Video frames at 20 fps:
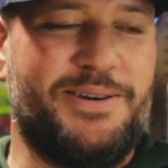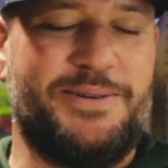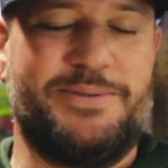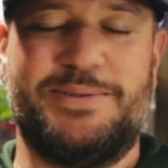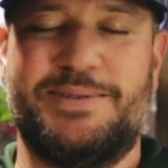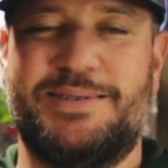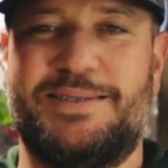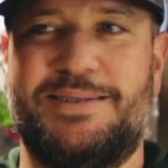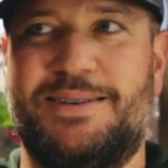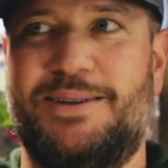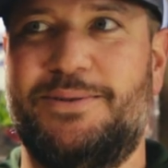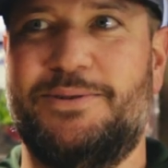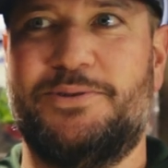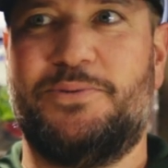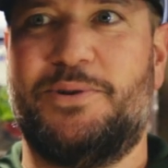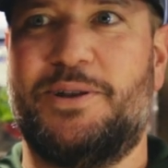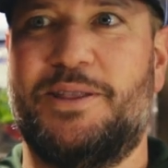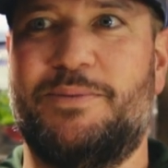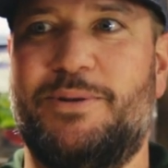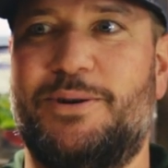It was
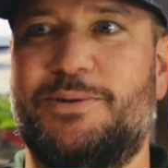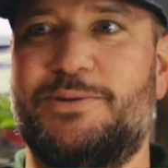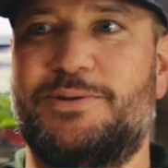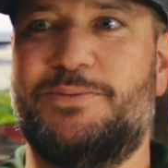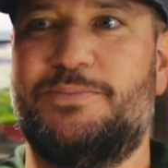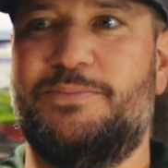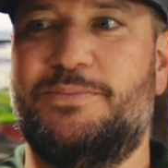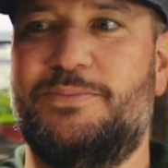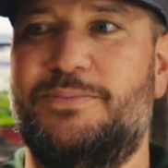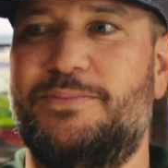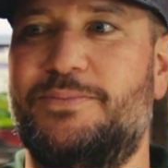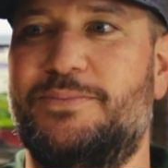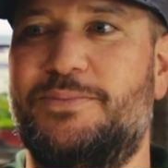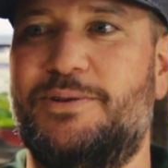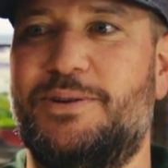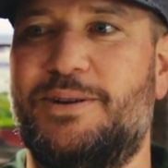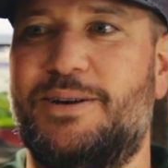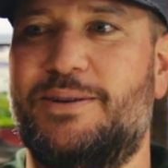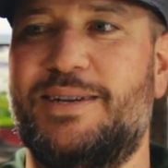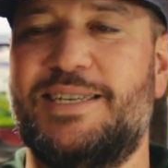one of the most
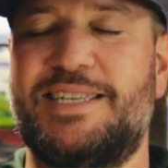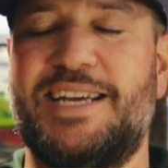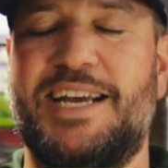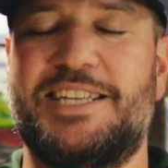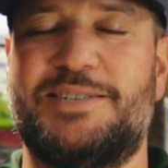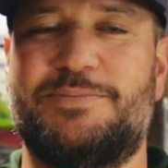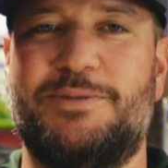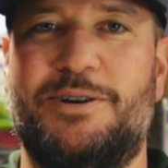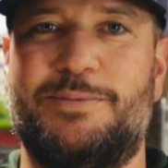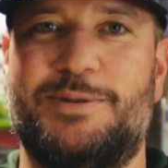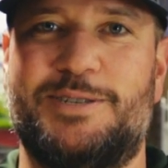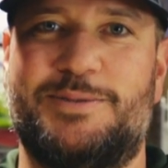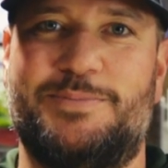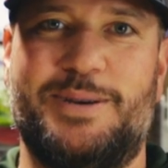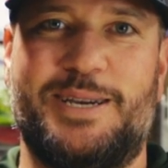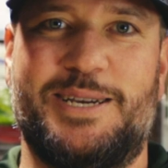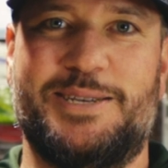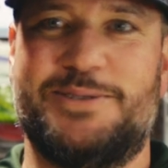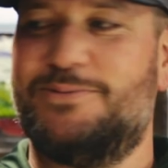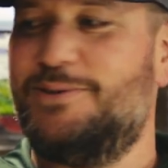intense moments,
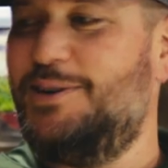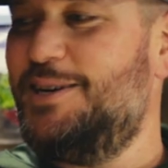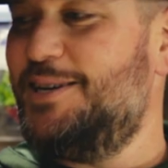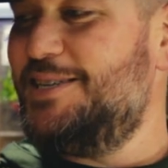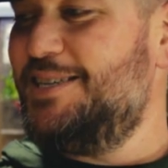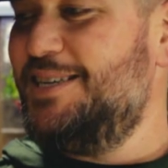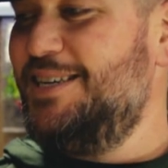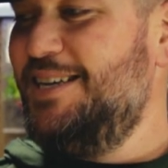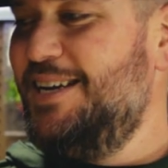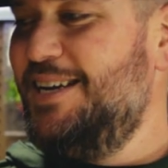biggest rush